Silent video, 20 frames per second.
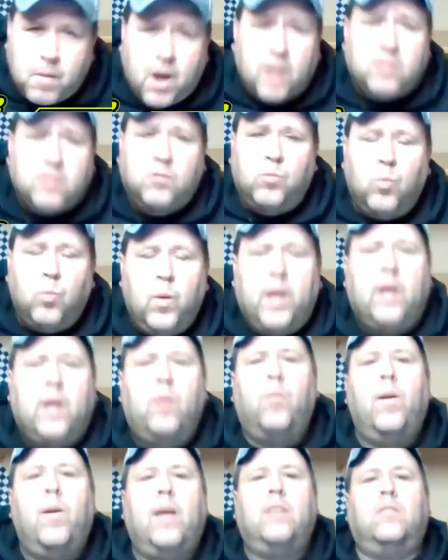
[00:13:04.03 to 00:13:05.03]

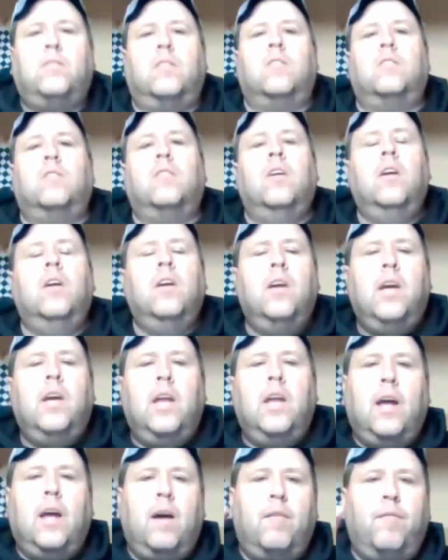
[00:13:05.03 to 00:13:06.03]
must-win races,
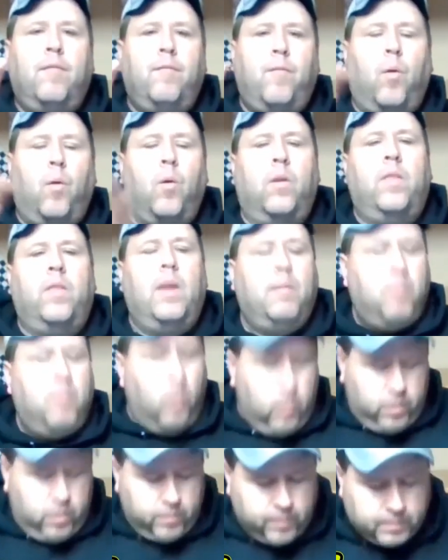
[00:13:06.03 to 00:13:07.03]
and he got 4th at
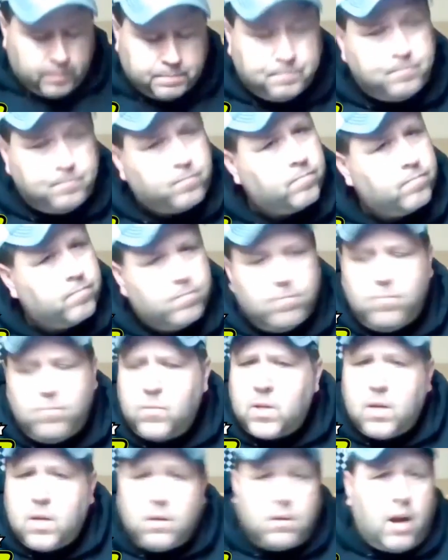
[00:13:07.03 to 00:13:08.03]
both of them.
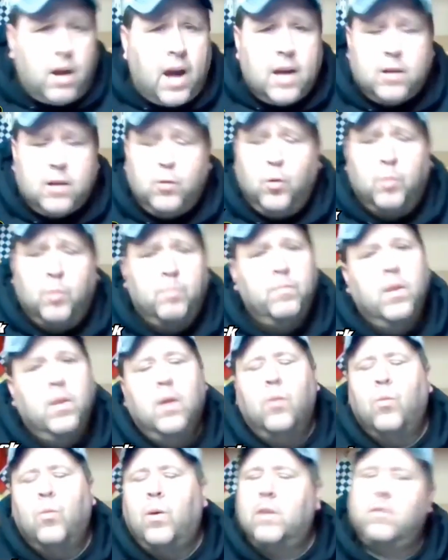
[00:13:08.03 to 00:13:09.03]
Talked to him.
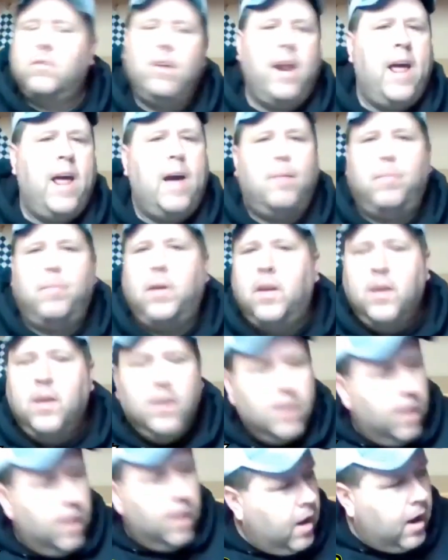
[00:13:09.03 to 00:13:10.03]
Wasn't happy.
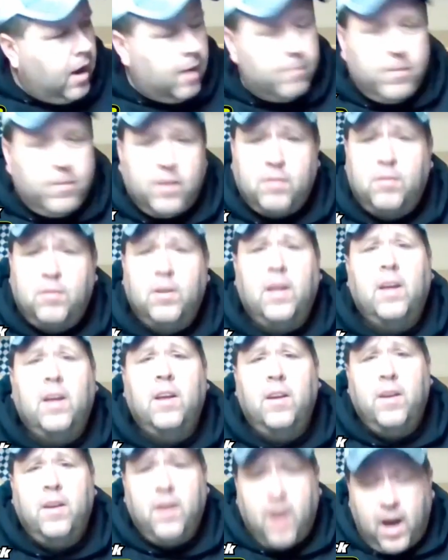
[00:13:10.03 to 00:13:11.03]

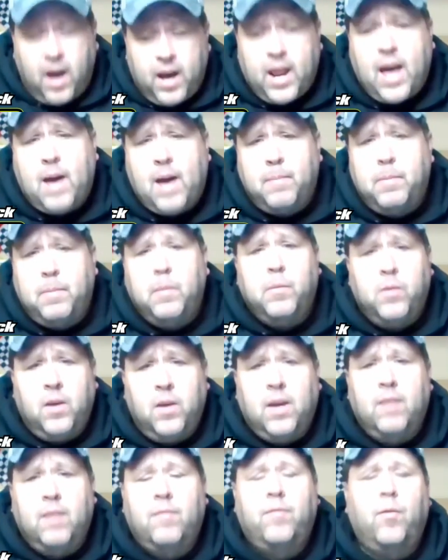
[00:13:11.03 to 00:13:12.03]
Obviously not happy when
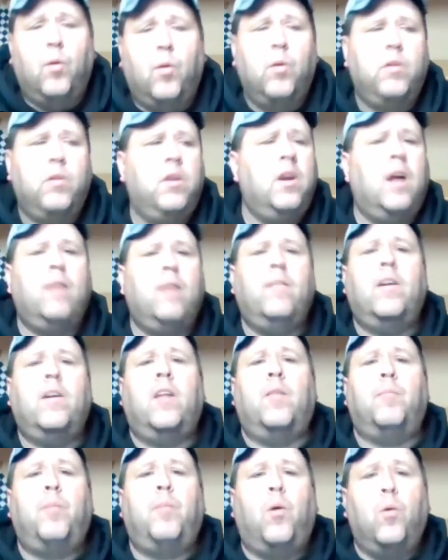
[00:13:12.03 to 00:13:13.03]
you get 4th. You're not
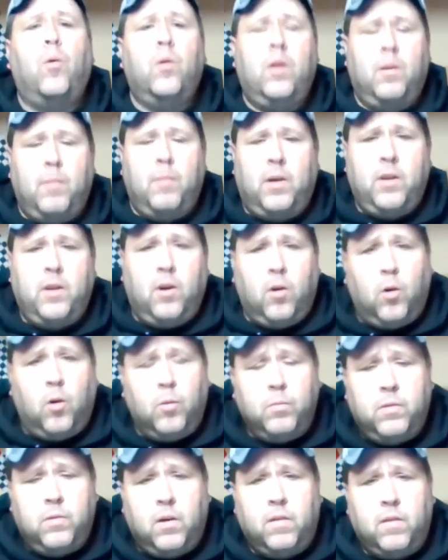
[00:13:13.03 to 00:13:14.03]
even on the podium on your
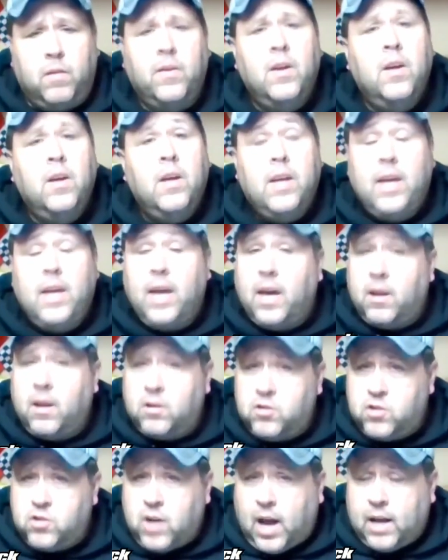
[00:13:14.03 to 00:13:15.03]
home turf. He
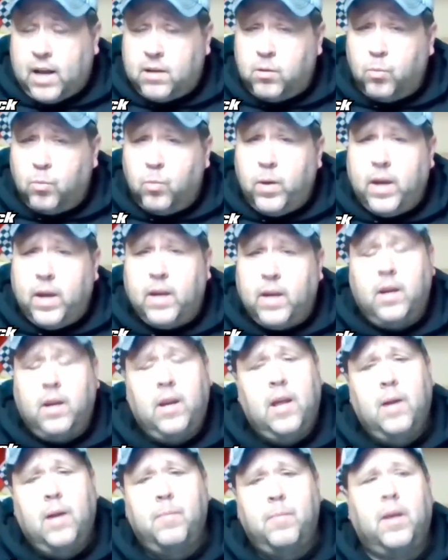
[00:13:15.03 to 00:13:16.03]
had a shot to win
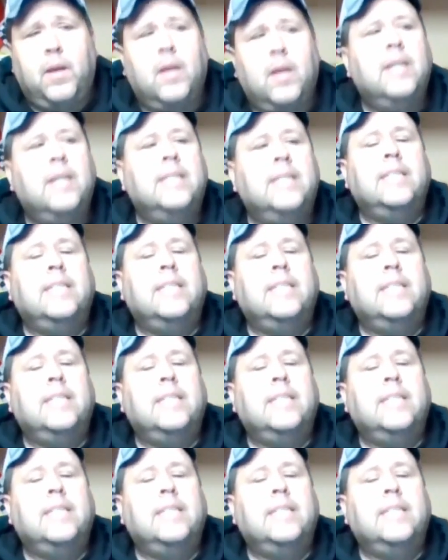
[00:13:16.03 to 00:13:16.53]
in Hibbing.